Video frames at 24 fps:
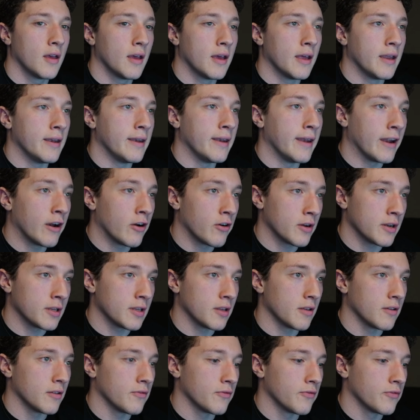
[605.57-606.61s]

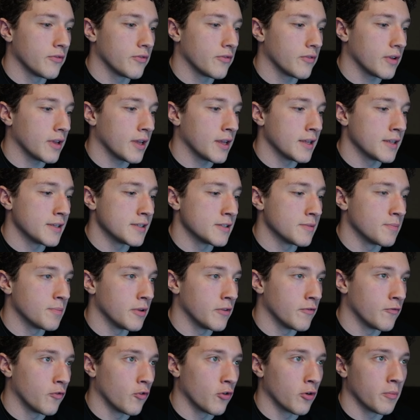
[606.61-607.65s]
Narrative is
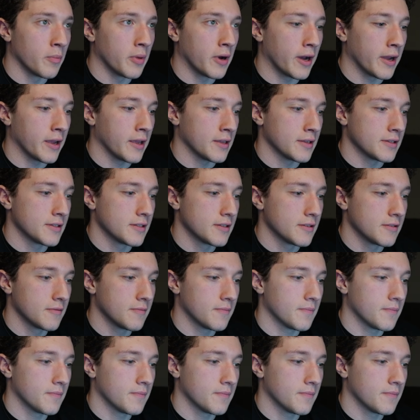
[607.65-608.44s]
before bias